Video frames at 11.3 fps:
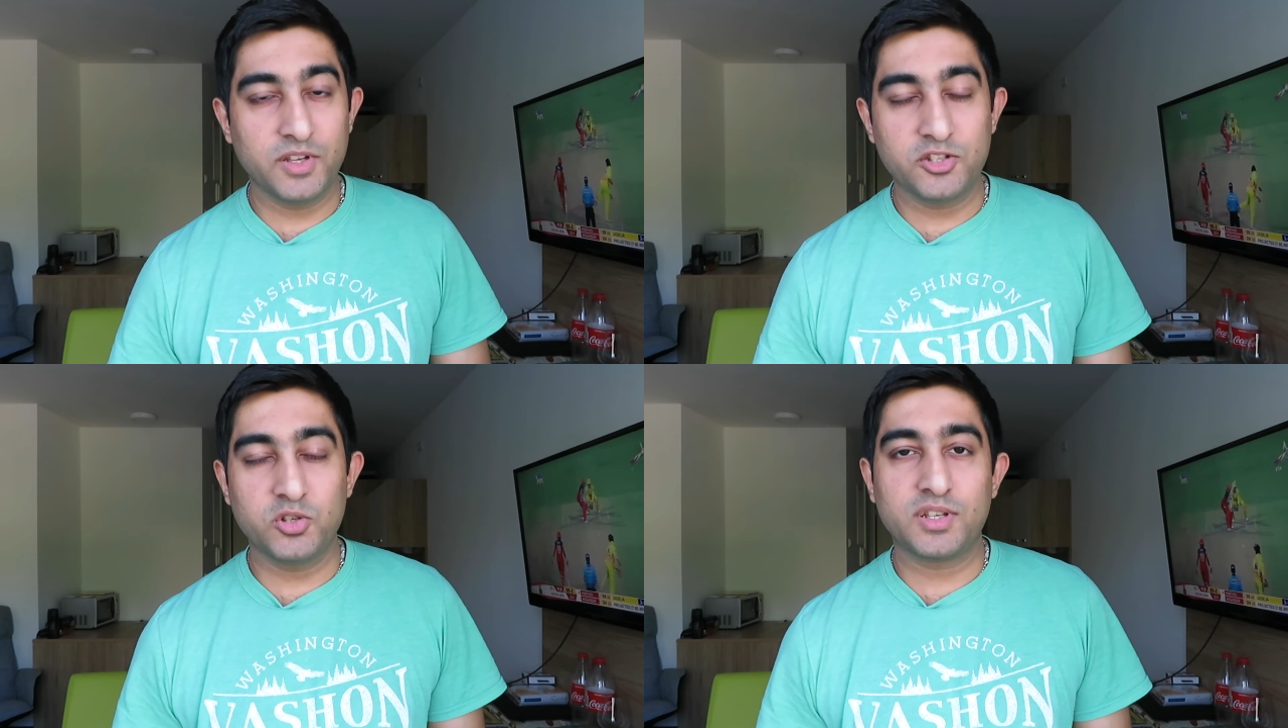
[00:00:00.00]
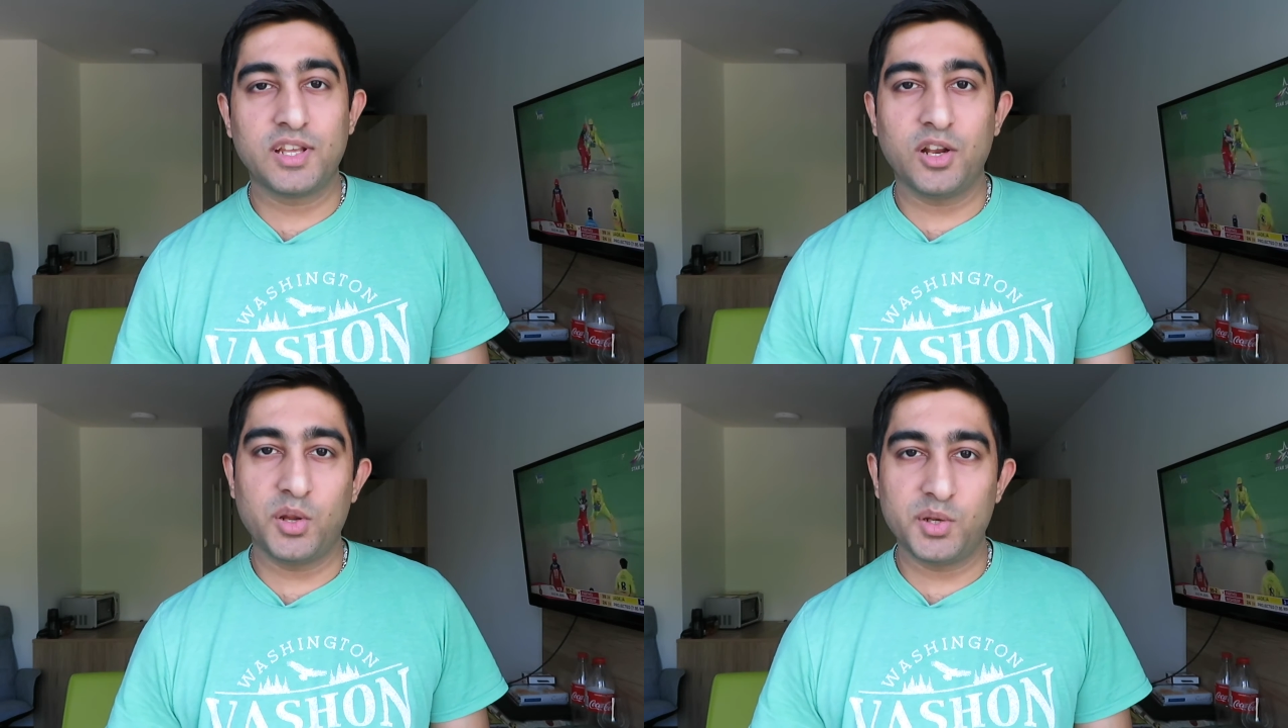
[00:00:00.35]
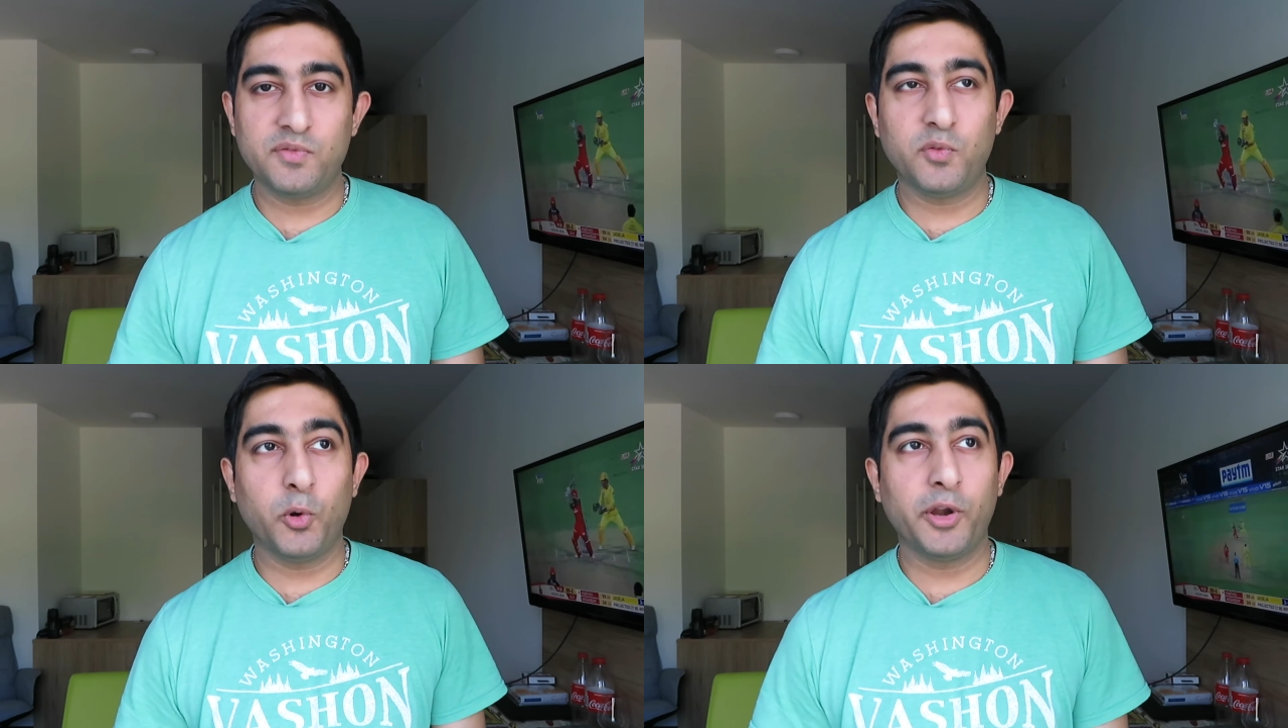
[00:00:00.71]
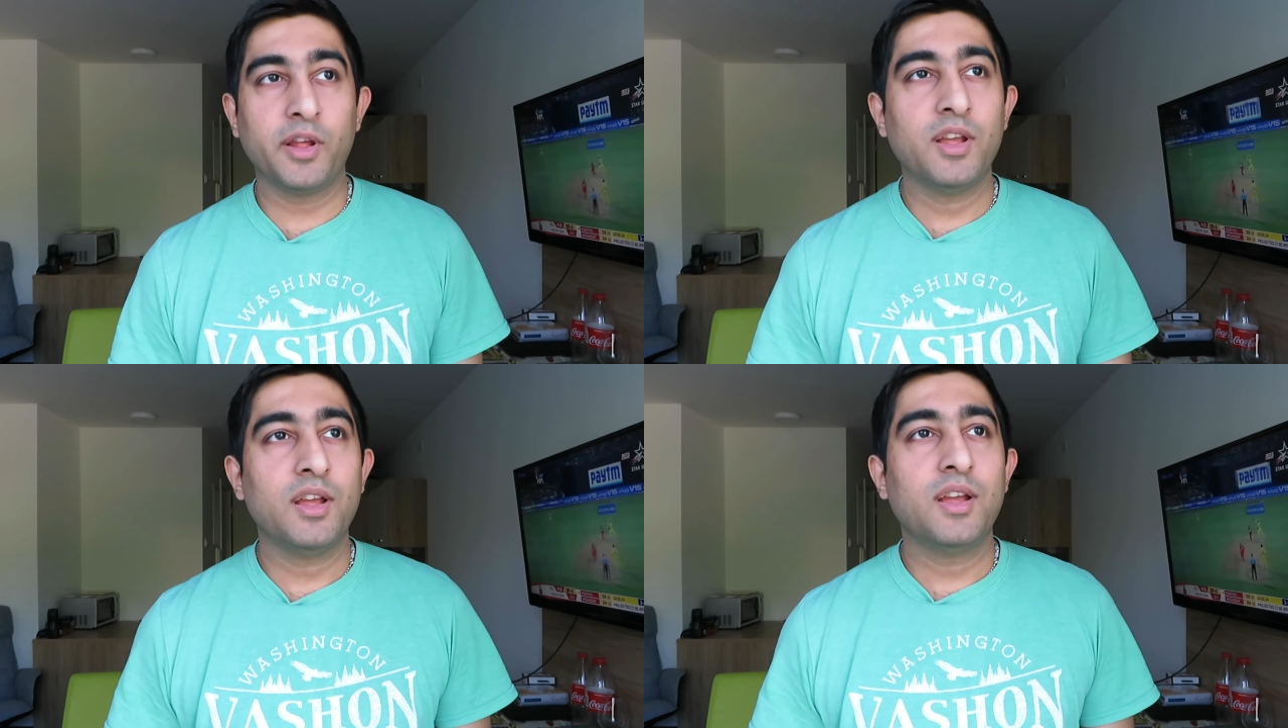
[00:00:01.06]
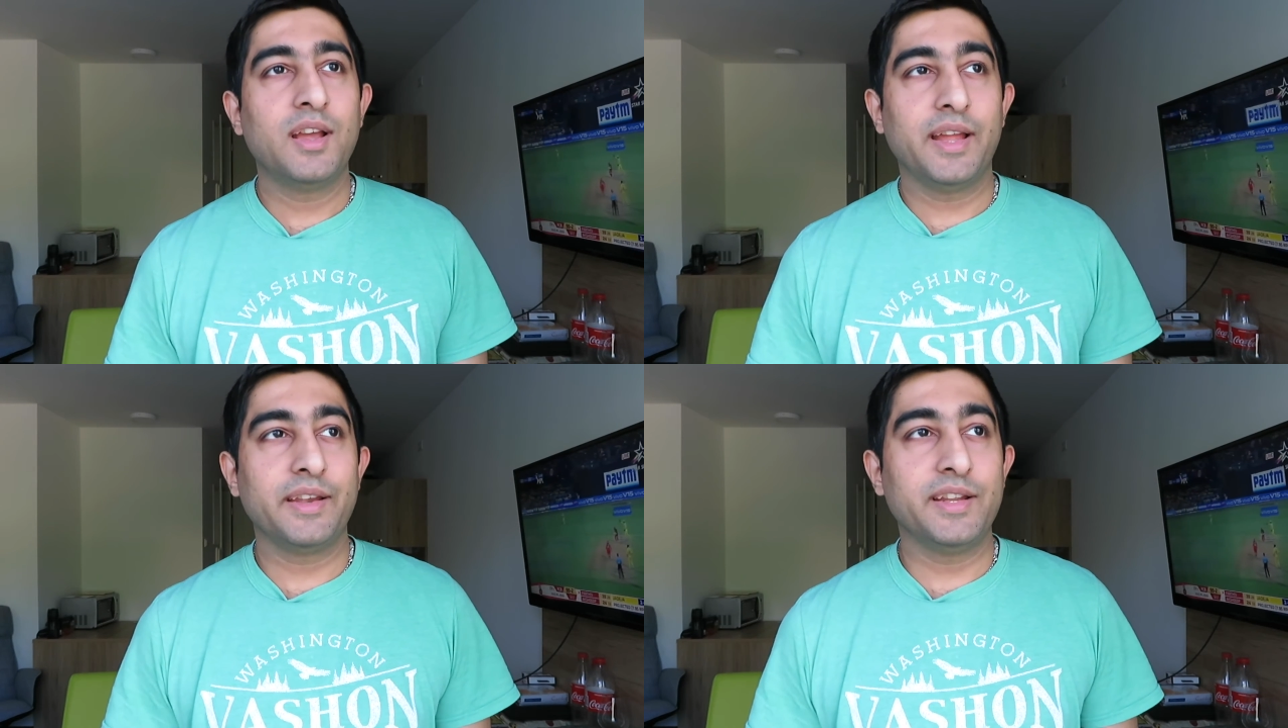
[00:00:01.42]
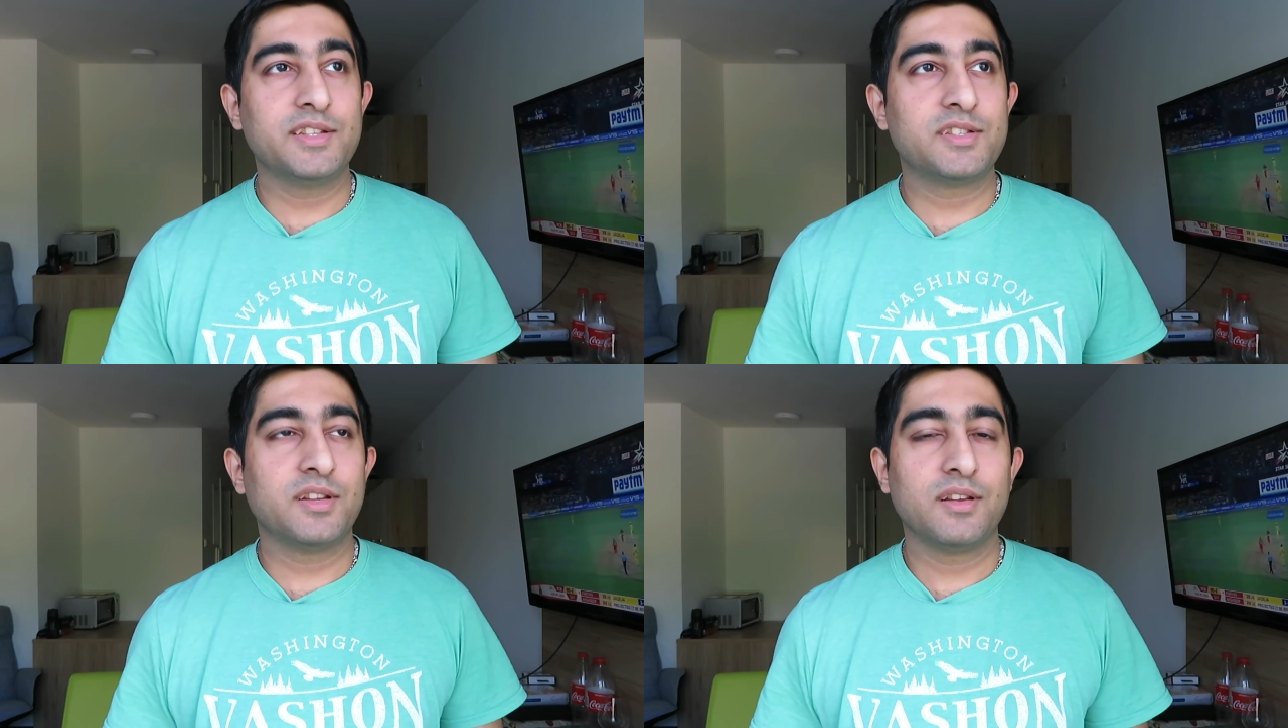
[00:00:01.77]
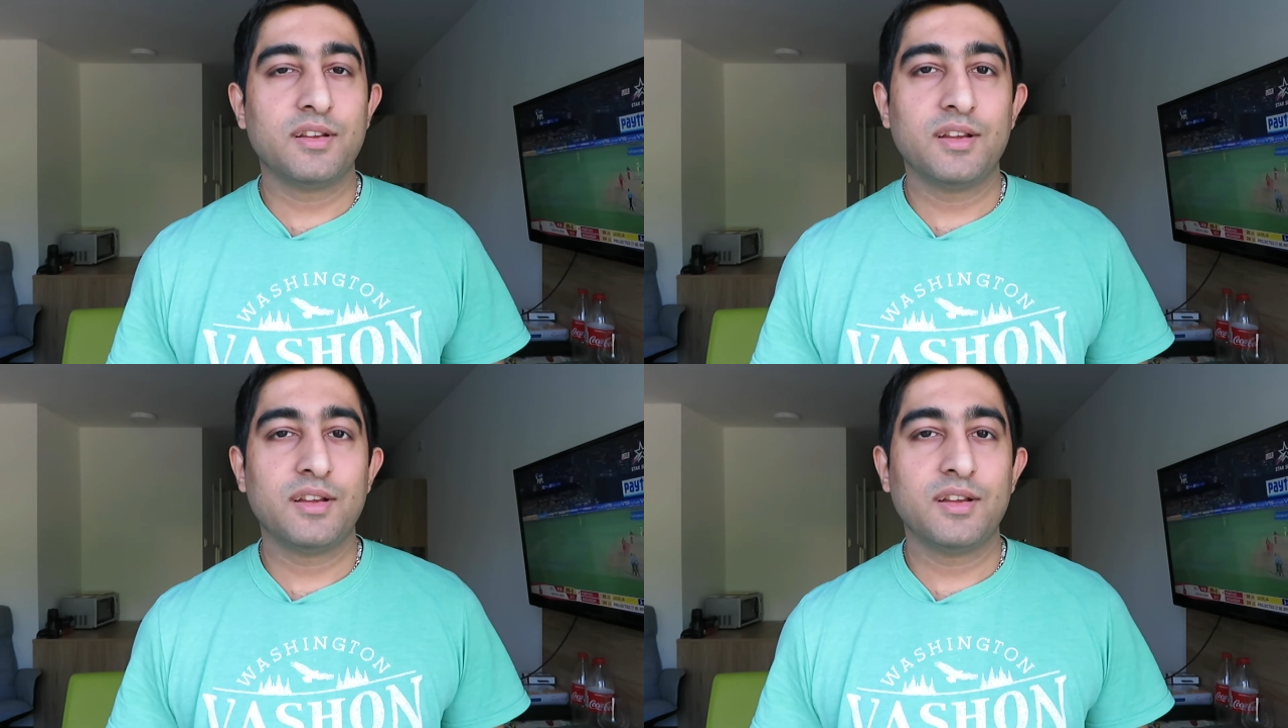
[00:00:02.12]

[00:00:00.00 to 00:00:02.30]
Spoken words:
which you cannot afford, at least